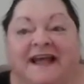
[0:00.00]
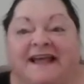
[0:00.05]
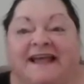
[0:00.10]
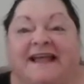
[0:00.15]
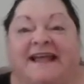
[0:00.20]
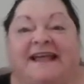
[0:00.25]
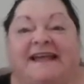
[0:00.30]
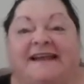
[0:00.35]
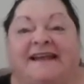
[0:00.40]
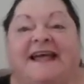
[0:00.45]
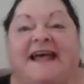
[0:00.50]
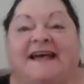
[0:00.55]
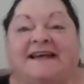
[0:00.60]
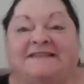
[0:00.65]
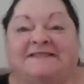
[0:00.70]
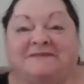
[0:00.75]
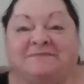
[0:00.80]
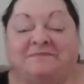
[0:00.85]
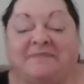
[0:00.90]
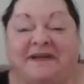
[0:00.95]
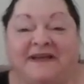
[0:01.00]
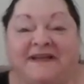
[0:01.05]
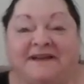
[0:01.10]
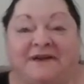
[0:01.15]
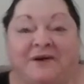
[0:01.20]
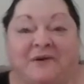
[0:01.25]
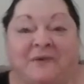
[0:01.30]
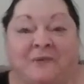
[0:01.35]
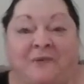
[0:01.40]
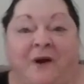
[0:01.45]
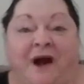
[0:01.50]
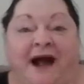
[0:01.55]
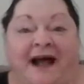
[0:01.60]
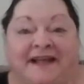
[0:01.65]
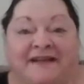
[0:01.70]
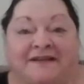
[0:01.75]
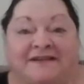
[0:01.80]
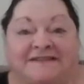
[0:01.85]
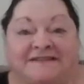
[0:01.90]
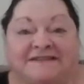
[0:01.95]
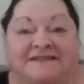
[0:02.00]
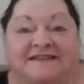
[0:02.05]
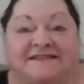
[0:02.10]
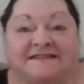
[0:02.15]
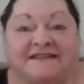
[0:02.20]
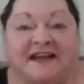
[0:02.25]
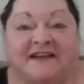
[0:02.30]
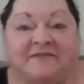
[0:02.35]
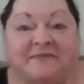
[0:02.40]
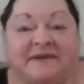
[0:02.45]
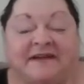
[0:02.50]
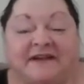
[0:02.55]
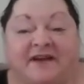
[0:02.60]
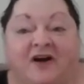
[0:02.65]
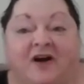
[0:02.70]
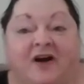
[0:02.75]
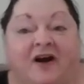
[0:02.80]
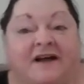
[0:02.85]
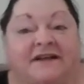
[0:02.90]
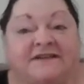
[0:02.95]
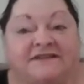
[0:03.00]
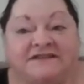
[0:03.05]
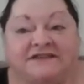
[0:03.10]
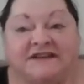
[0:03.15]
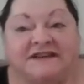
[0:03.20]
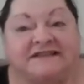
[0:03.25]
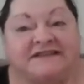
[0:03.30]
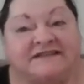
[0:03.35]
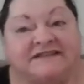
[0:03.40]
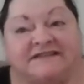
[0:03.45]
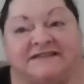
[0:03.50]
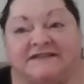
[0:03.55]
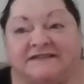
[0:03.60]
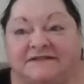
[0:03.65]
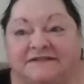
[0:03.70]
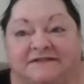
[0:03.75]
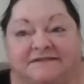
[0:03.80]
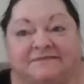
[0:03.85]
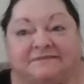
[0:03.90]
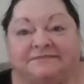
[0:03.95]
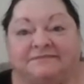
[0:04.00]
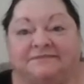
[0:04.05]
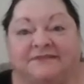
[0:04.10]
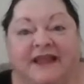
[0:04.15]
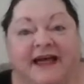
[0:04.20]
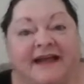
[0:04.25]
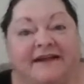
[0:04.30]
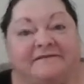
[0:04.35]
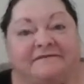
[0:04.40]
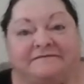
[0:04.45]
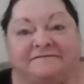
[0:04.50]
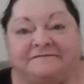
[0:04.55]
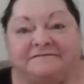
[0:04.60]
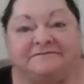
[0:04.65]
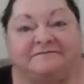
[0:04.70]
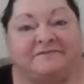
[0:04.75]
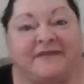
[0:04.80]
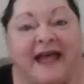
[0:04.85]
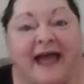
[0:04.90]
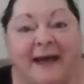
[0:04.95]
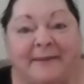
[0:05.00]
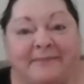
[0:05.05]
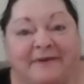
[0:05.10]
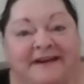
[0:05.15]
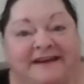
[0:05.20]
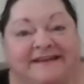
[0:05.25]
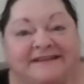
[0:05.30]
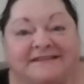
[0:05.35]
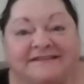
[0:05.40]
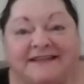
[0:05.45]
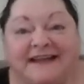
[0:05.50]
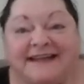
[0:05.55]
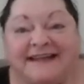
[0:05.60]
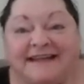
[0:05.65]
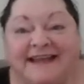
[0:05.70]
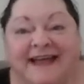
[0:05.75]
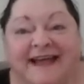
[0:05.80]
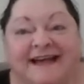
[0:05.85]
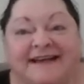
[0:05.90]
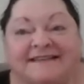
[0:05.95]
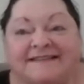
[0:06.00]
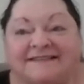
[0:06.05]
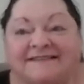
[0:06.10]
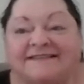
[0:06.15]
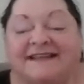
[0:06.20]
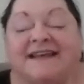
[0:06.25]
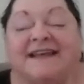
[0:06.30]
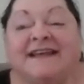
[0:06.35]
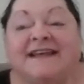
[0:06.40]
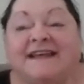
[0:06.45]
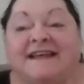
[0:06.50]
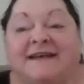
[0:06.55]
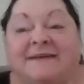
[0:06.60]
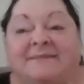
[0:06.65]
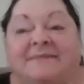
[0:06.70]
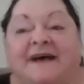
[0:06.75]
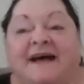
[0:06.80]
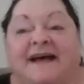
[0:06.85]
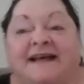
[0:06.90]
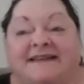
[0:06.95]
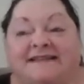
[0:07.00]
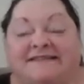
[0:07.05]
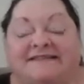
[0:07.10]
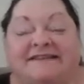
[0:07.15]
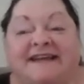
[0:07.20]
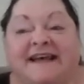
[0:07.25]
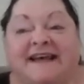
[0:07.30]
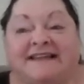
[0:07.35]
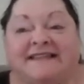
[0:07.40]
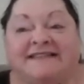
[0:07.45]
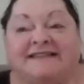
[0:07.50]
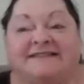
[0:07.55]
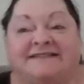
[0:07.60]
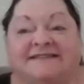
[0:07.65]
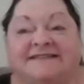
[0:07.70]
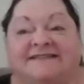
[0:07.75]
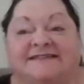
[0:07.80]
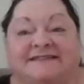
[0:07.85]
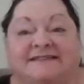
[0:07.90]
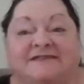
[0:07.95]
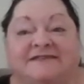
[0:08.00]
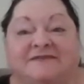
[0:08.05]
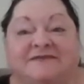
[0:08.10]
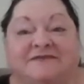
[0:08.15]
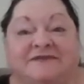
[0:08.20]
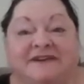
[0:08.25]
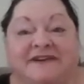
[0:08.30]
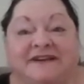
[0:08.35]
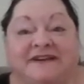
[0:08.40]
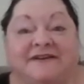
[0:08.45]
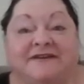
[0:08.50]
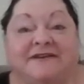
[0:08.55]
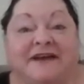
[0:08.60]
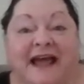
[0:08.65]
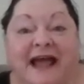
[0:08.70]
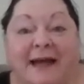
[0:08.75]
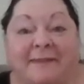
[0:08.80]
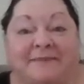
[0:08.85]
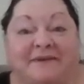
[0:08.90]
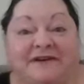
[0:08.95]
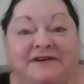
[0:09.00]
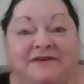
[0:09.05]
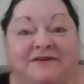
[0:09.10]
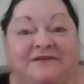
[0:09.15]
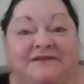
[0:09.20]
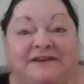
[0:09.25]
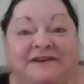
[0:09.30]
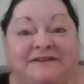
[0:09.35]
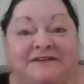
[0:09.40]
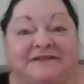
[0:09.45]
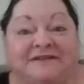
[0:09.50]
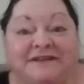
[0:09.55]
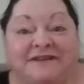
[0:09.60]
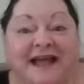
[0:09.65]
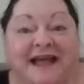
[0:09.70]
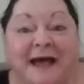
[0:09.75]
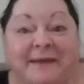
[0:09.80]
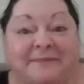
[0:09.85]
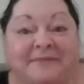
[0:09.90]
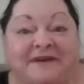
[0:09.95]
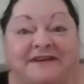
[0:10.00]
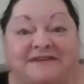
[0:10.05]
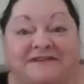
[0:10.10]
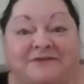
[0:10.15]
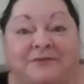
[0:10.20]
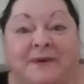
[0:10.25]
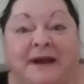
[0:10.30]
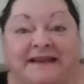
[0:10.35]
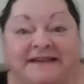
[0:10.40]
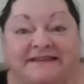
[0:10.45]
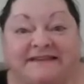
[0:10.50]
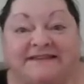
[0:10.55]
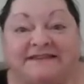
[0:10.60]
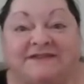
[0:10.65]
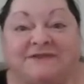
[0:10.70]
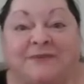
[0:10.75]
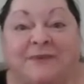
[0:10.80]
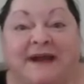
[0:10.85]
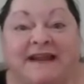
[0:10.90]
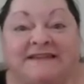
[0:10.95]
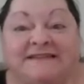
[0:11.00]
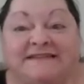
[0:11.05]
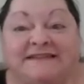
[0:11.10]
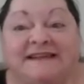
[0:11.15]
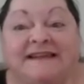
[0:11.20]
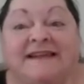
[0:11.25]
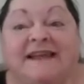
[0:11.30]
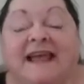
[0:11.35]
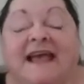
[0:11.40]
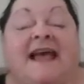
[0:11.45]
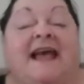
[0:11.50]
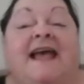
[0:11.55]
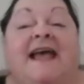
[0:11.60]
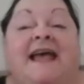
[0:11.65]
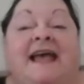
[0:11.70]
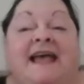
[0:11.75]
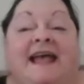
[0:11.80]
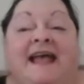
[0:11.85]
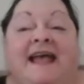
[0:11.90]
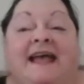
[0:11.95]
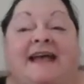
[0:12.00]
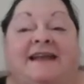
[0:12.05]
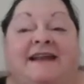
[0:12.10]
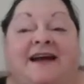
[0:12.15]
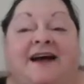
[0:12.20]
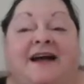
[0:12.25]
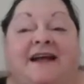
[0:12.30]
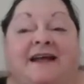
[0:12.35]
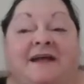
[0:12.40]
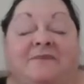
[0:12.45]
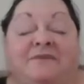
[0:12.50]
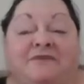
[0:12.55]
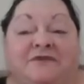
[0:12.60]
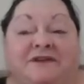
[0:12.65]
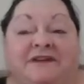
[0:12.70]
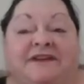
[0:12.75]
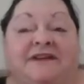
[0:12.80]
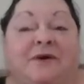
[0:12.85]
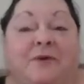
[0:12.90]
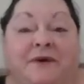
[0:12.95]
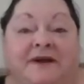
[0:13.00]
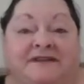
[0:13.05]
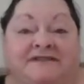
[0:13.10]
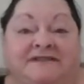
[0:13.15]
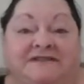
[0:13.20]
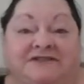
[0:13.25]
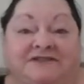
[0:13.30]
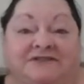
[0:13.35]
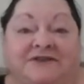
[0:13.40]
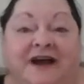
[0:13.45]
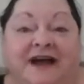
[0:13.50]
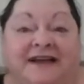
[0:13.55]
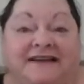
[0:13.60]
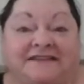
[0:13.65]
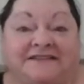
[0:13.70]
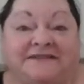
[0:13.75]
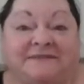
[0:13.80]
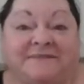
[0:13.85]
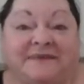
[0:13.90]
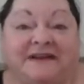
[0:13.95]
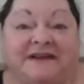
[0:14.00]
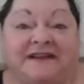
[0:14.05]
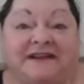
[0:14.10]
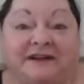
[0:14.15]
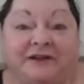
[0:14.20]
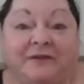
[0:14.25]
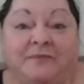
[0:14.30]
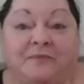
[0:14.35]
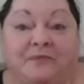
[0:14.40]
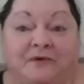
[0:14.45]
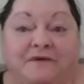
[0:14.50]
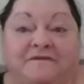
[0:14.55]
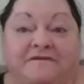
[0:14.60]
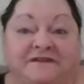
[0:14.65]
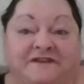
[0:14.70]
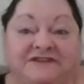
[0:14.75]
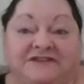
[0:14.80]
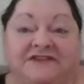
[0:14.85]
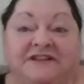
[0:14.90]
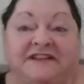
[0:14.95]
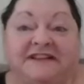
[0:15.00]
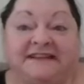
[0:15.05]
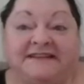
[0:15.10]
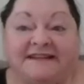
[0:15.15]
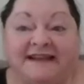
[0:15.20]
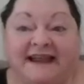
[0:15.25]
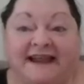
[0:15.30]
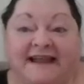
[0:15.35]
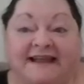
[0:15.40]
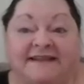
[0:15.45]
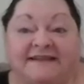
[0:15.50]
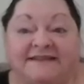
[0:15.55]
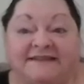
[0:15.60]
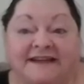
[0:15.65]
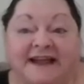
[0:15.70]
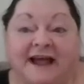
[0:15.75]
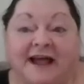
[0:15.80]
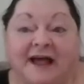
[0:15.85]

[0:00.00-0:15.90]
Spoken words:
It has been a while since I've been on, just to life happenings, I guess. But this is the new year. Happy New Year. Happy 2020. And I am really going to try to be a little more vigilant and